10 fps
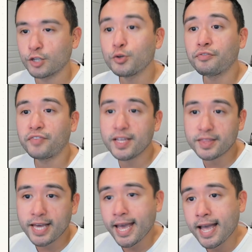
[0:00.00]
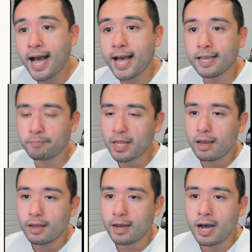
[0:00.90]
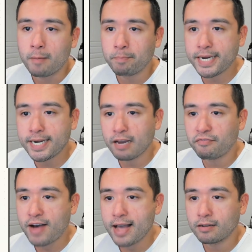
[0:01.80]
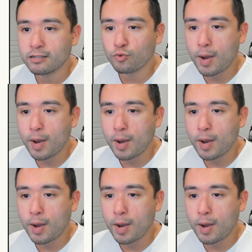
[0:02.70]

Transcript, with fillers: So you feed the AI PDF files,